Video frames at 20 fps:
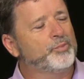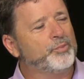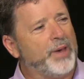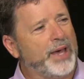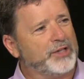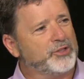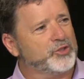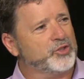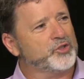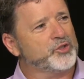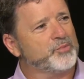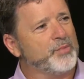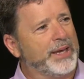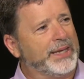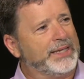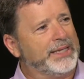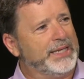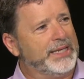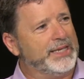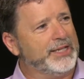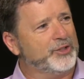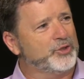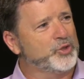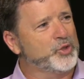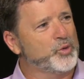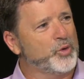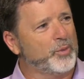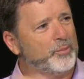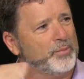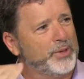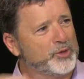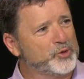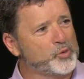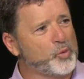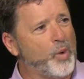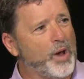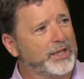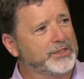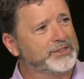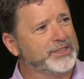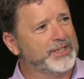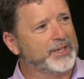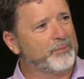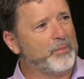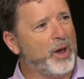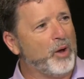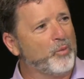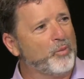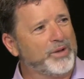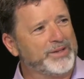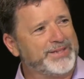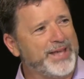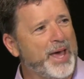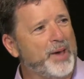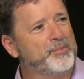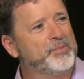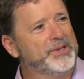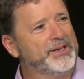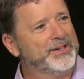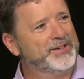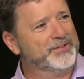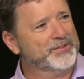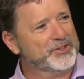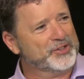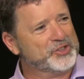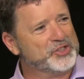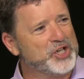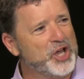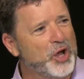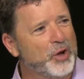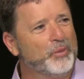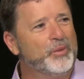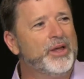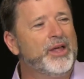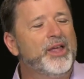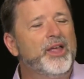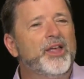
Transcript: pesters my kids who are binge watching about what's happening in the show.